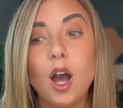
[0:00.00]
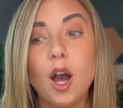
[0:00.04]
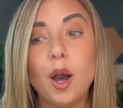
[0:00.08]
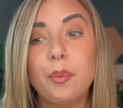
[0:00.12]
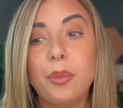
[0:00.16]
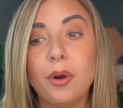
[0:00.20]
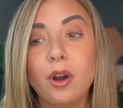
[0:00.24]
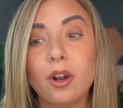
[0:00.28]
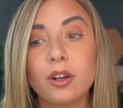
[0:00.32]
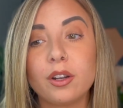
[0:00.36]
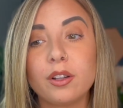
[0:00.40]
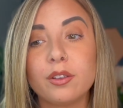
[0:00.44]
A
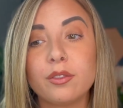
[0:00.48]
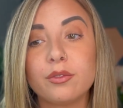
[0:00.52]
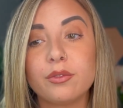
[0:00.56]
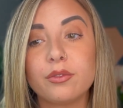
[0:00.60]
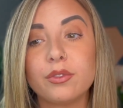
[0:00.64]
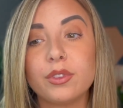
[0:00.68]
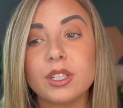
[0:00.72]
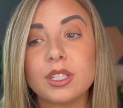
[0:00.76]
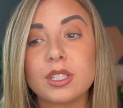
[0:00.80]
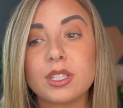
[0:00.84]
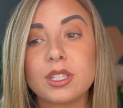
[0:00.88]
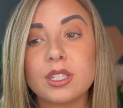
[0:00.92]
part
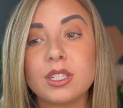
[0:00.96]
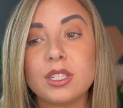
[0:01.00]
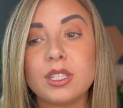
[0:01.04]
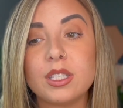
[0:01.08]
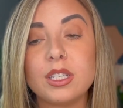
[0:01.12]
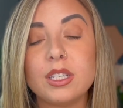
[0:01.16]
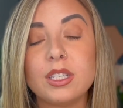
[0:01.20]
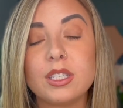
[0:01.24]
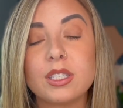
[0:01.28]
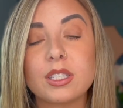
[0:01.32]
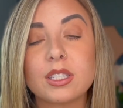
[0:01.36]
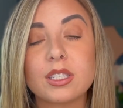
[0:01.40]
of this
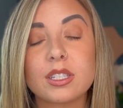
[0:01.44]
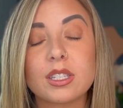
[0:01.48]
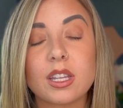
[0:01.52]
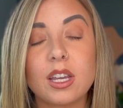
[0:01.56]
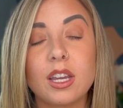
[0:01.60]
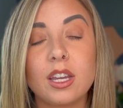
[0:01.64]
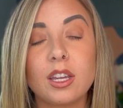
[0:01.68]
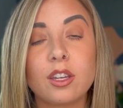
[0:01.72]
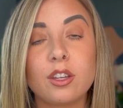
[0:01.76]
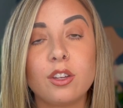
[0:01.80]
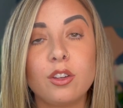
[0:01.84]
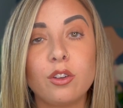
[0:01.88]
disease is
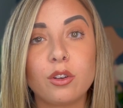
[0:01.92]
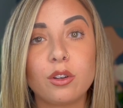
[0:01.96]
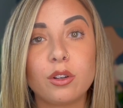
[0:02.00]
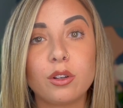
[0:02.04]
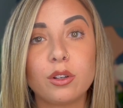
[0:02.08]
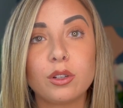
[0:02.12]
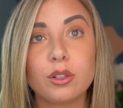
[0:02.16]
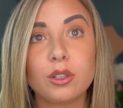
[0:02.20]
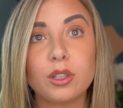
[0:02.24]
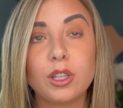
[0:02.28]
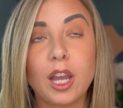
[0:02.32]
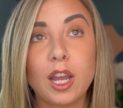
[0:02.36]
like
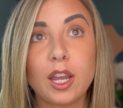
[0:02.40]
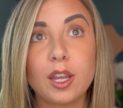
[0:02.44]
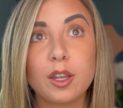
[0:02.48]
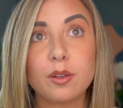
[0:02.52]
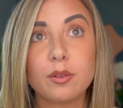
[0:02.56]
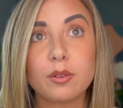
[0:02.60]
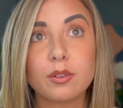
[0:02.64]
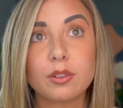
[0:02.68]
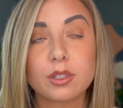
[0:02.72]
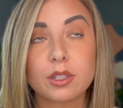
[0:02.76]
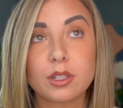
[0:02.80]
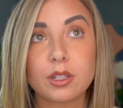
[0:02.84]
your
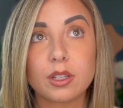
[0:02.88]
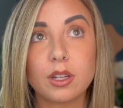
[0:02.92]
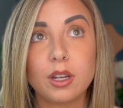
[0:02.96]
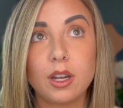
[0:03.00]
light